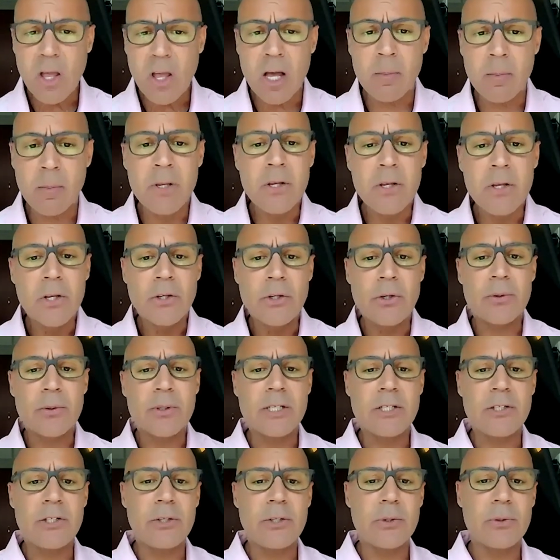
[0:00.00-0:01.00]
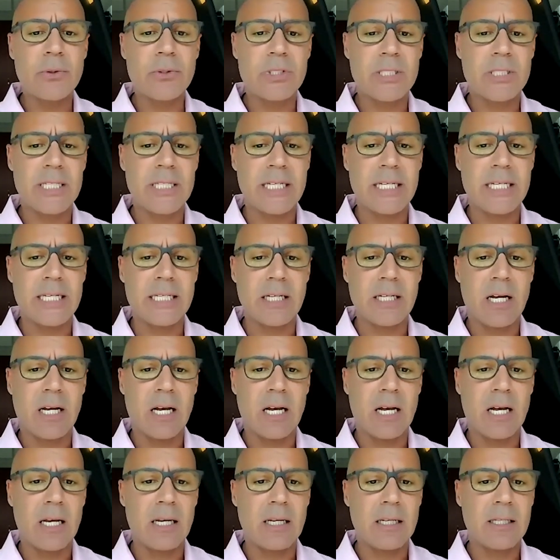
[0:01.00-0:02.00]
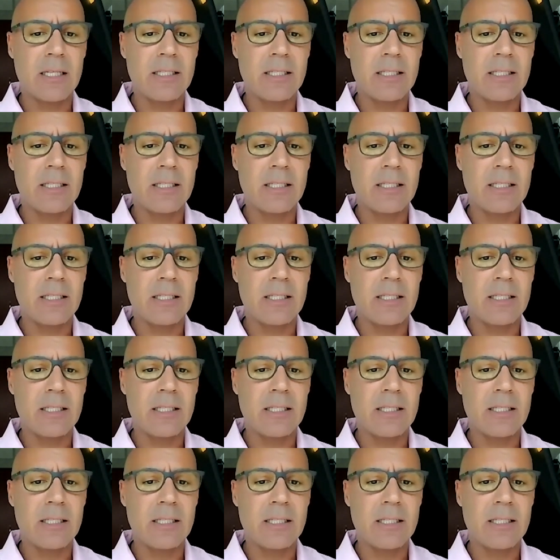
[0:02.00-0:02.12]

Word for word: Um, you can use the uh,